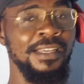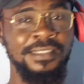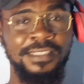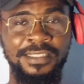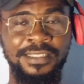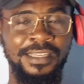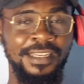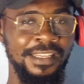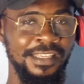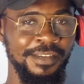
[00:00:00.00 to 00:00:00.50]

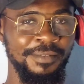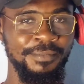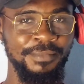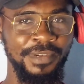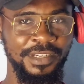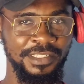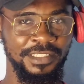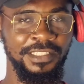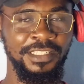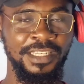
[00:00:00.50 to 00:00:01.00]
It's actually a
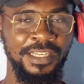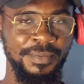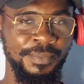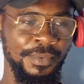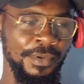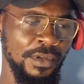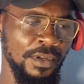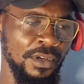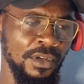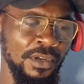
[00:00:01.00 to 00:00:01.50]

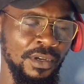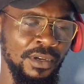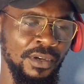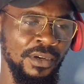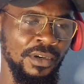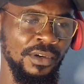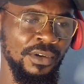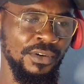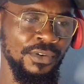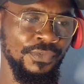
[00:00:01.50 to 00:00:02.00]
mashup
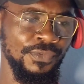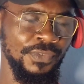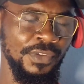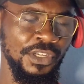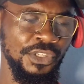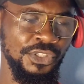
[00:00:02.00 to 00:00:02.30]
of